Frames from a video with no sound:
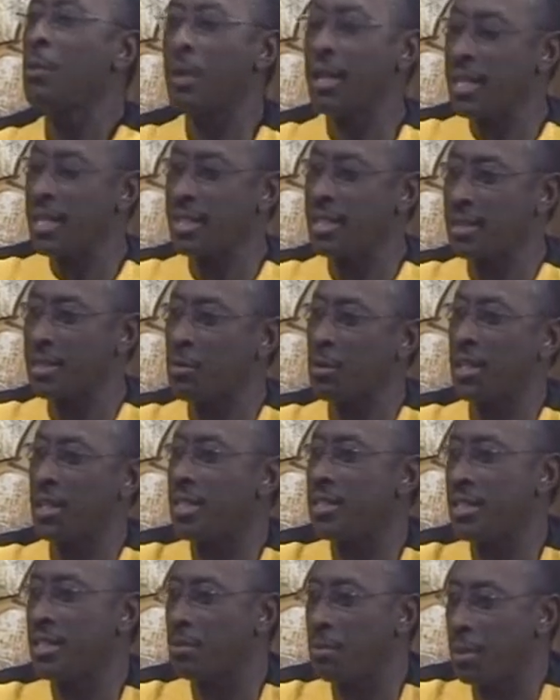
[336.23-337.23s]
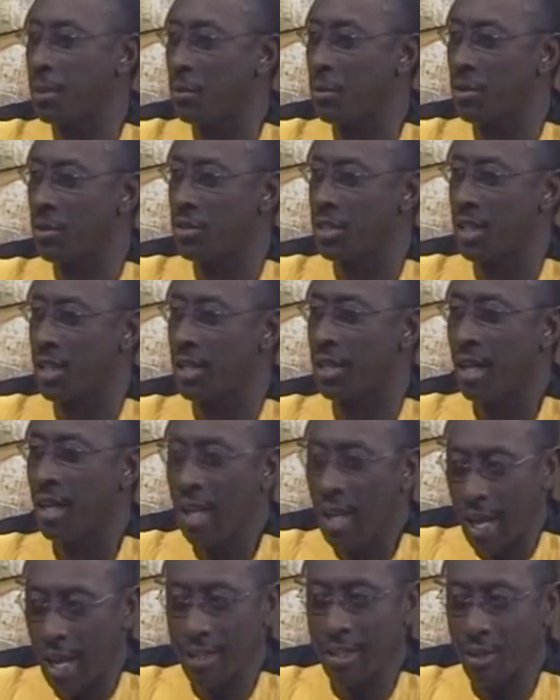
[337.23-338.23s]
does this mean? What you said?
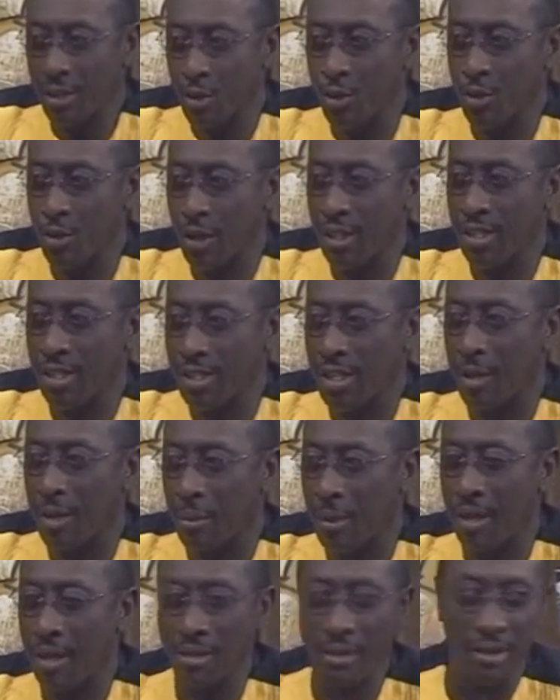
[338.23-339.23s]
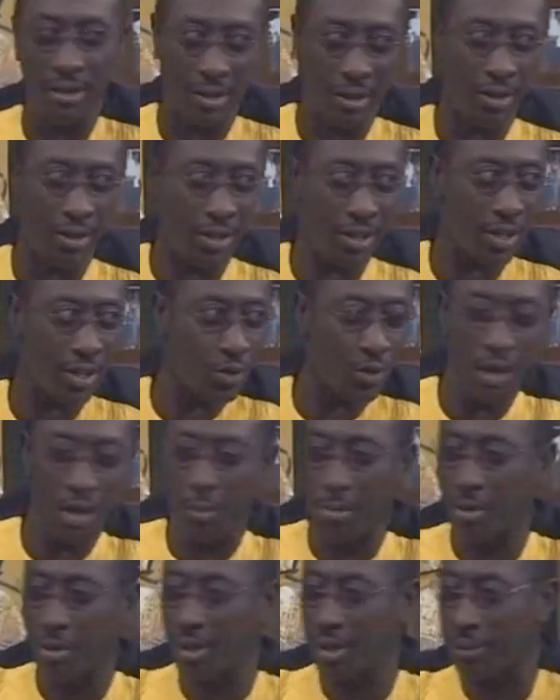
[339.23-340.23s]
I think those who understand math in the audience who are
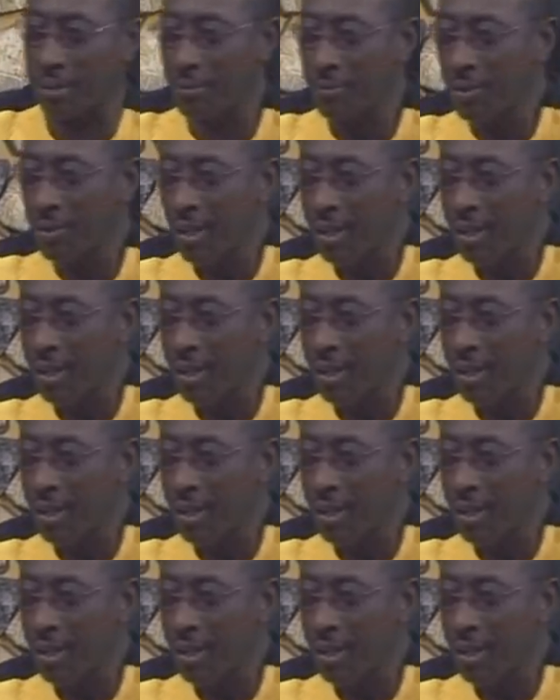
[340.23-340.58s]
applauding.